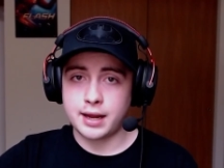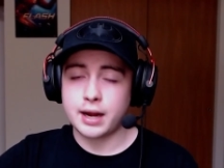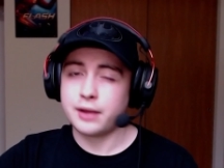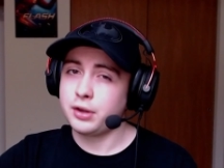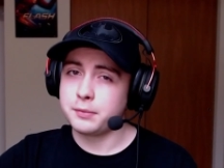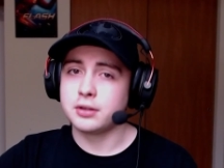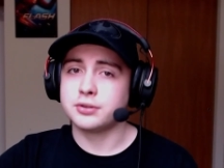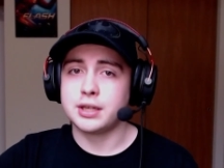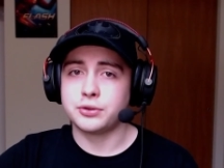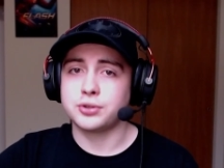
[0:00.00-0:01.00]
And I think I'm gonna go
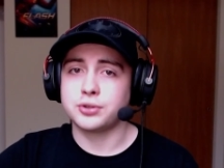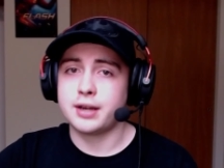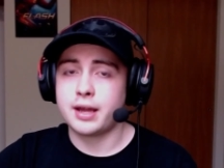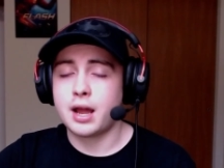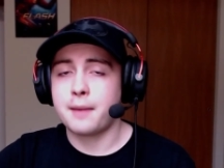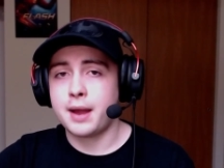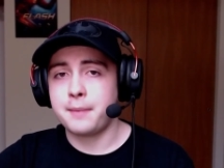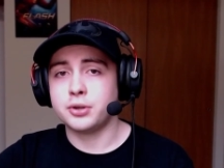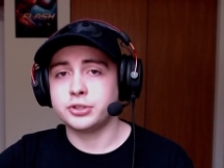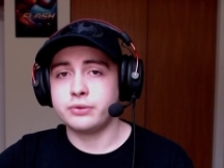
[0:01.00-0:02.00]
see it Thursday night. I might
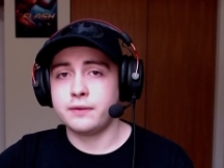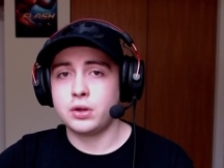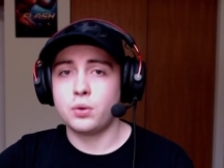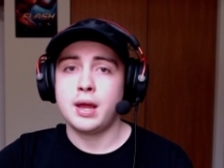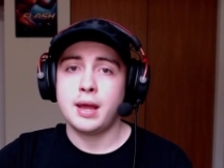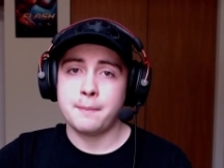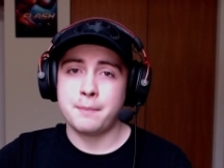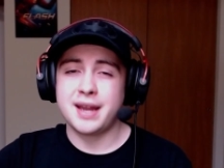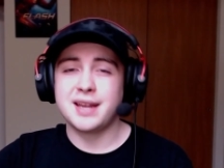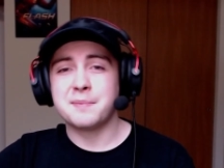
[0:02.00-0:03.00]
post a review,
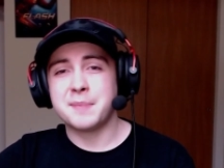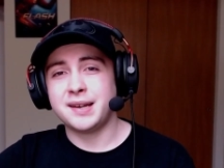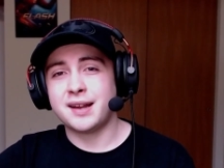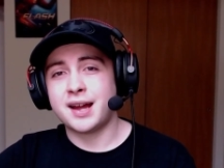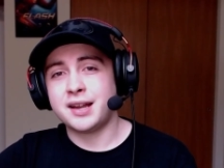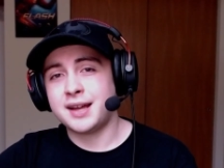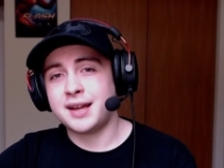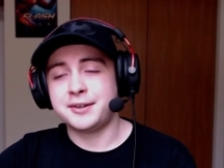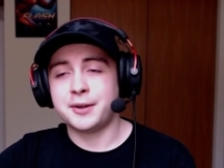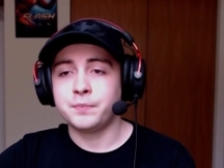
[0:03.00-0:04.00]
might might not. I don't
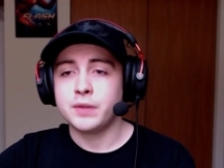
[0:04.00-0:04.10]
know.